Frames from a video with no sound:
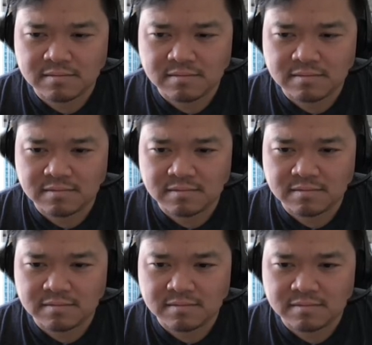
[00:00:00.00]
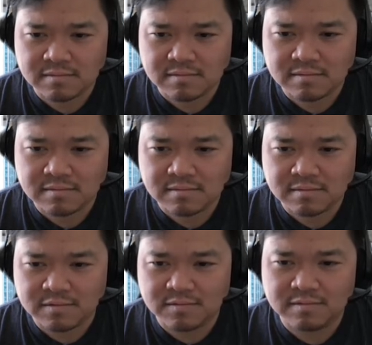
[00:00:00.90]

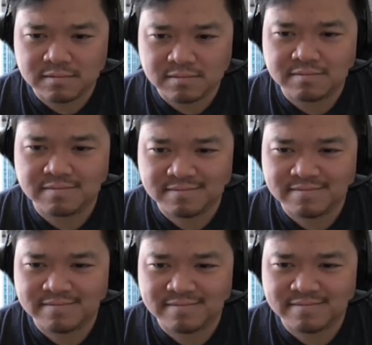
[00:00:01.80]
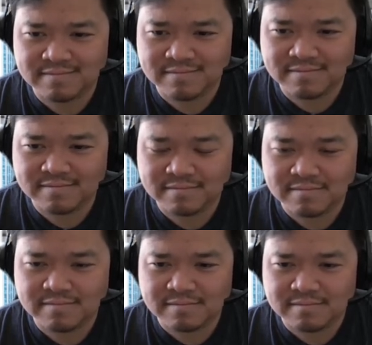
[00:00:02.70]

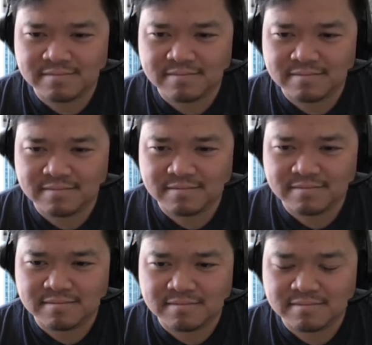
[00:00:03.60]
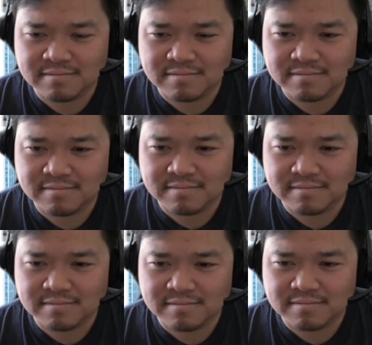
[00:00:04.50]

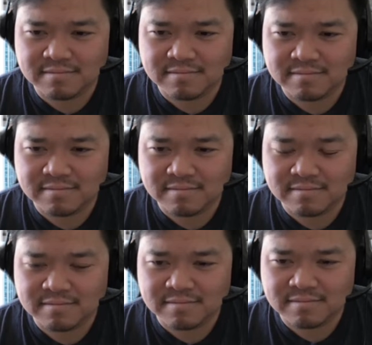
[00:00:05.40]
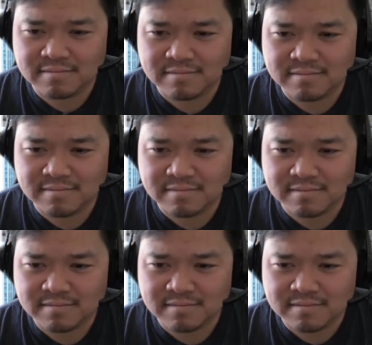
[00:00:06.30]

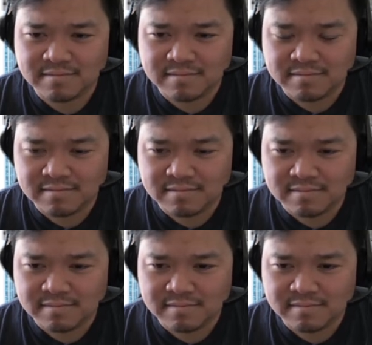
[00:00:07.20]
(silent)